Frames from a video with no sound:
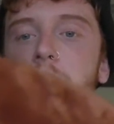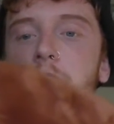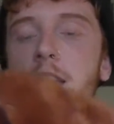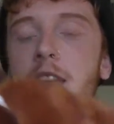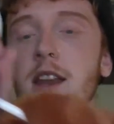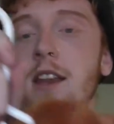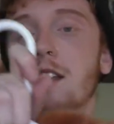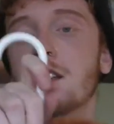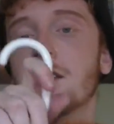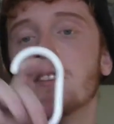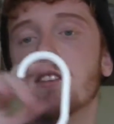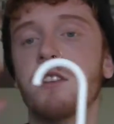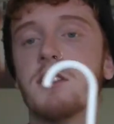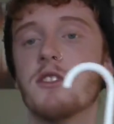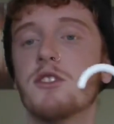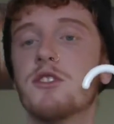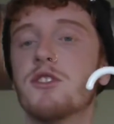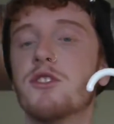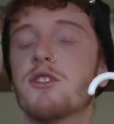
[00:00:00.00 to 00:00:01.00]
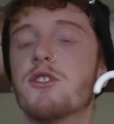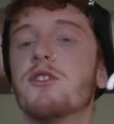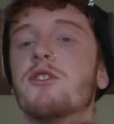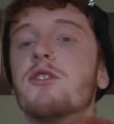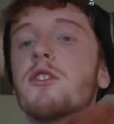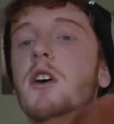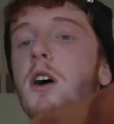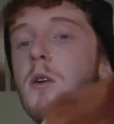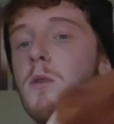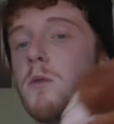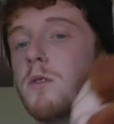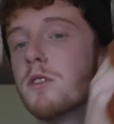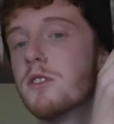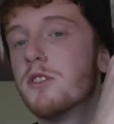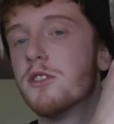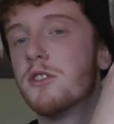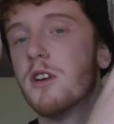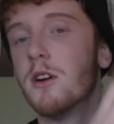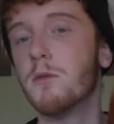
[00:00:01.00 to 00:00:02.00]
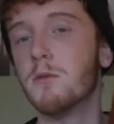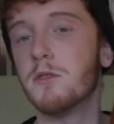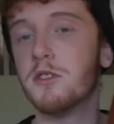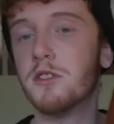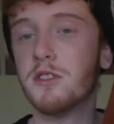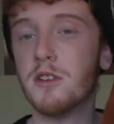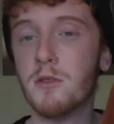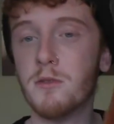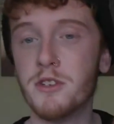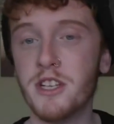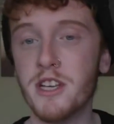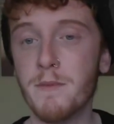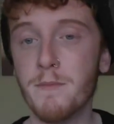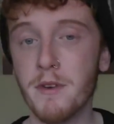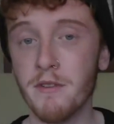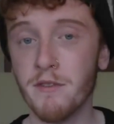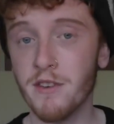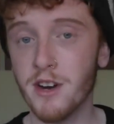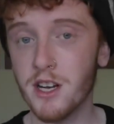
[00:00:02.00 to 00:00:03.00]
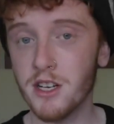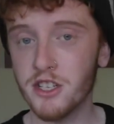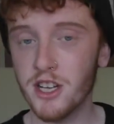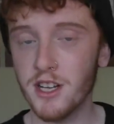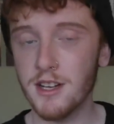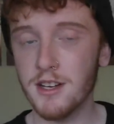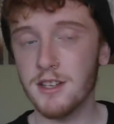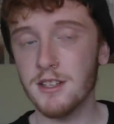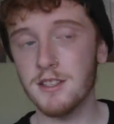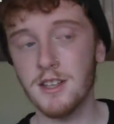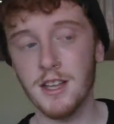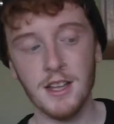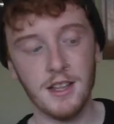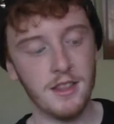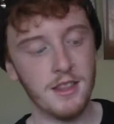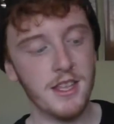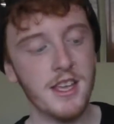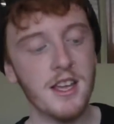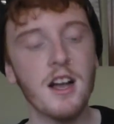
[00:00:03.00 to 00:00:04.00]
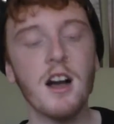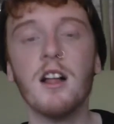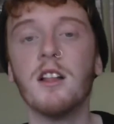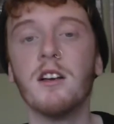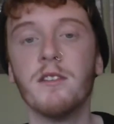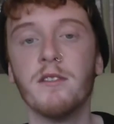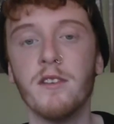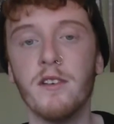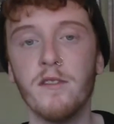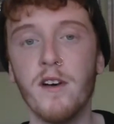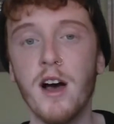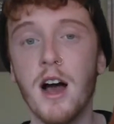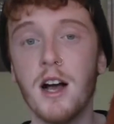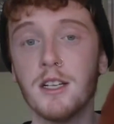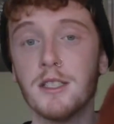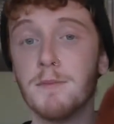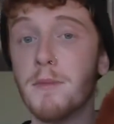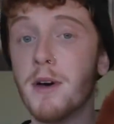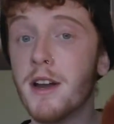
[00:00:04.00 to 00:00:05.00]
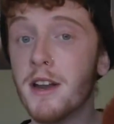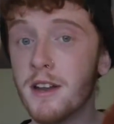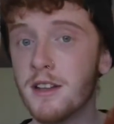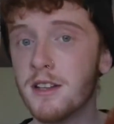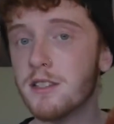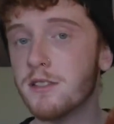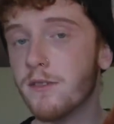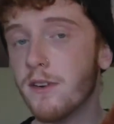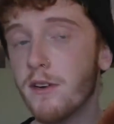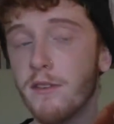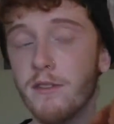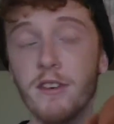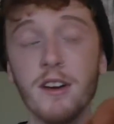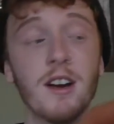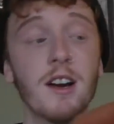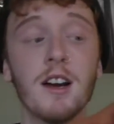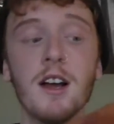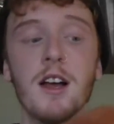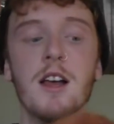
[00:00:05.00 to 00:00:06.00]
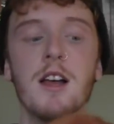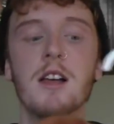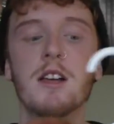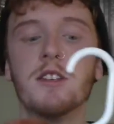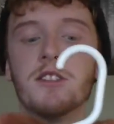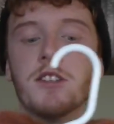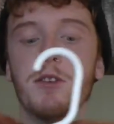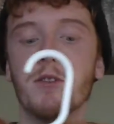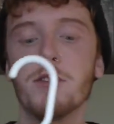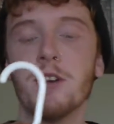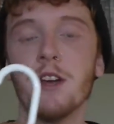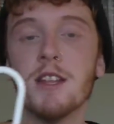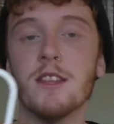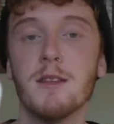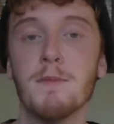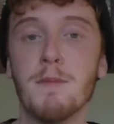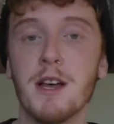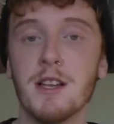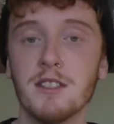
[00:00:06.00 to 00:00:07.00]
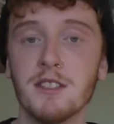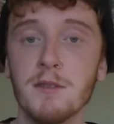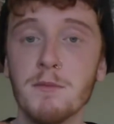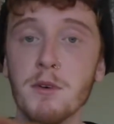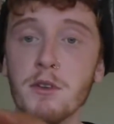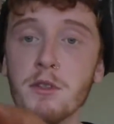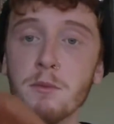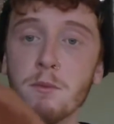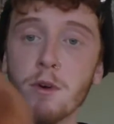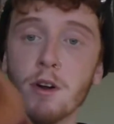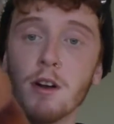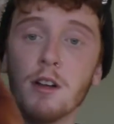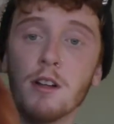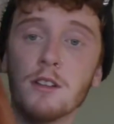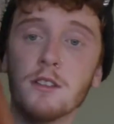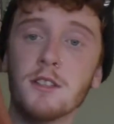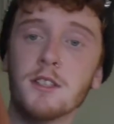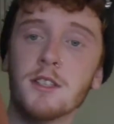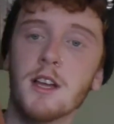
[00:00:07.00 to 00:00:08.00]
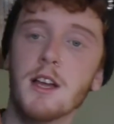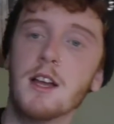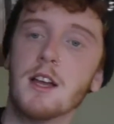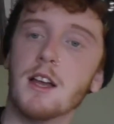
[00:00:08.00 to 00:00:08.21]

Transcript: It is so, so, so deep and rich. It is like the color of a fox, but it is faux fur. So you get the best of both worlds.